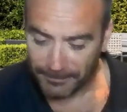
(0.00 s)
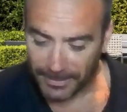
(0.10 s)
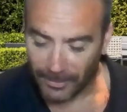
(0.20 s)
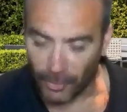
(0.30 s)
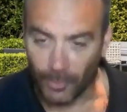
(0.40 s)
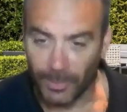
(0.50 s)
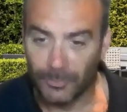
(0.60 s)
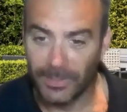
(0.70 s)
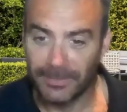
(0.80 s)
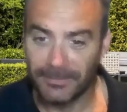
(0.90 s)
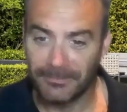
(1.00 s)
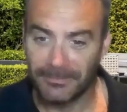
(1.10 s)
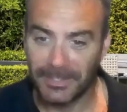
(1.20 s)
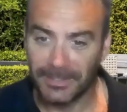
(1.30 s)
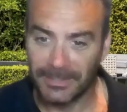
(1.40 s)
but I always win,
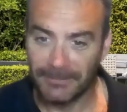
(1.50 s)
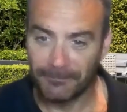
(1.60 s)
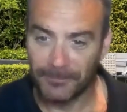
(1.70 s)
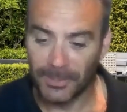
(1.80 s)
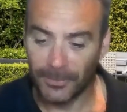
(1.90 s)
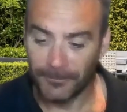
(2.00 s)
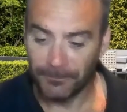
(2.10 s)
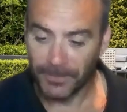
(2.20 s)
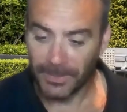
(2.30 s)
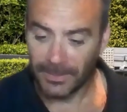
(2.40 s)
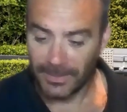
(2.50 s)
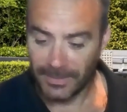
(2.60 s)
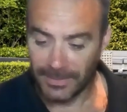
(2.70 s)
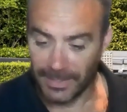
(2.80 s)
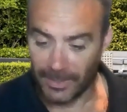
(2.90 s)
luckily. So
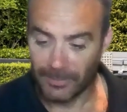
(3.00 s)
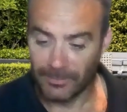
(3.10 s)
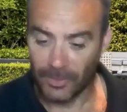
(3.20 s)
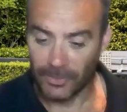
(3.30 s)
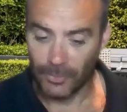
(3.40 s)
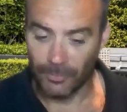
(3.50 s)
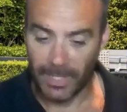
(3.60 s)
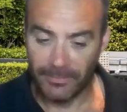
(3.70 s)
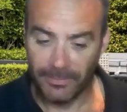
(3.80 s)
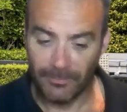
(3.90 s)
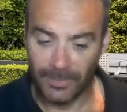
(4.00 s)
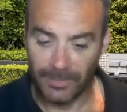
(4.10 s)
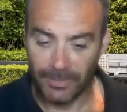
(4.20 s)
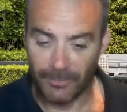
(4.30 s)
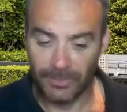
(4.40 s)
yeah, I'd like to do paving
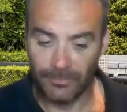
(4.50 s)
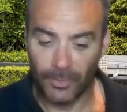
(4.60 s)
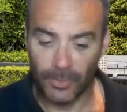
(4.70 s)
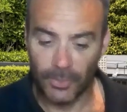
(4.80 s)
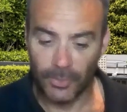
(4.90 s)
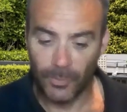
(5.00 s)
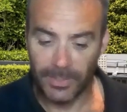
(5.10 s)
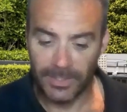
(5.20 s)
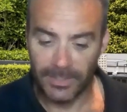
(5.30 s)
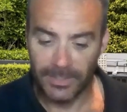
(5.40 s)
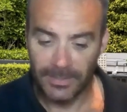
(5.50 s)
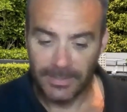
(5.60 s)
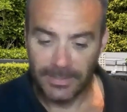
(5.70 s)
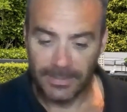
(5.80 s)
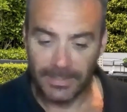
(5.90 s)
if I could only do one thing.
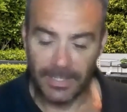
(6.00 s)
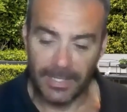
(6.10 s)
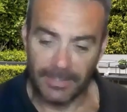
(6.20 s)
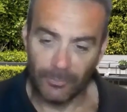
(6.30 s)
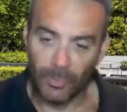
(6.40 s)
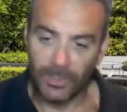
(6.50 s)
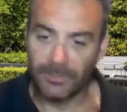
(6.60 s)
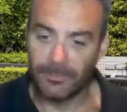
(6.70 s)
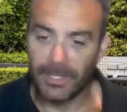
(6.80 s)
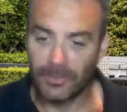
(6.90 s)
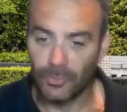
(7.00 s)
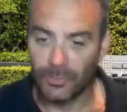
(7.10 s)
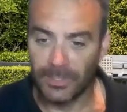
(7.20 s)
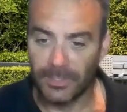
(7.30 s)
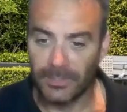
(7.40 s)
And if you're wanting to do
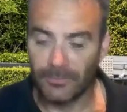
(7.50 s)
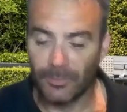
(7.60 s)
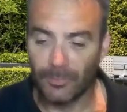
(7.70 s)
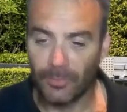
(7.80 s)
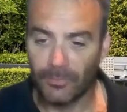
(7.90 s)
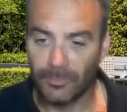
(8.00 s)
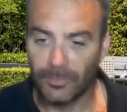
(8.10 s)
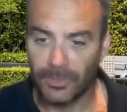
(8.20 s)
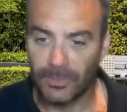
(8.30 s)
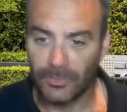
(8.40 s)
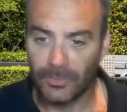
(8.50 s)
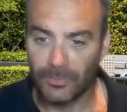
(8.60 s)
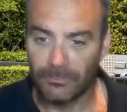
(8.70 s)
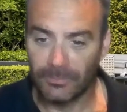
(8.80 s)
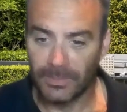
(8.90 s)
something that's very profitable, you could
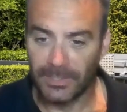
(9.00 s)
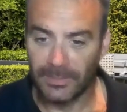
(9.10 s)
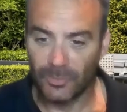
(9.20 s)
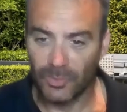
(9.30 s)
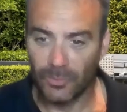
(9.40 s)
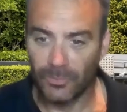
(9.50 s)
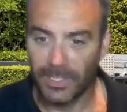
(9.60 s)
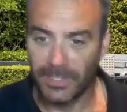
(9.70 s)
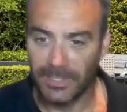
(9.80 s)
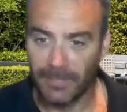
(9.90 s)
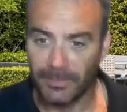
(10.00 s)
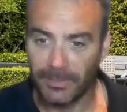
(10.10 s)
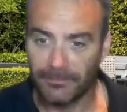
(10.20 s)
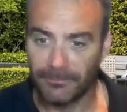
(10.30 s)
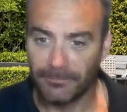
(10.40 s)
do sort of soft landscaping,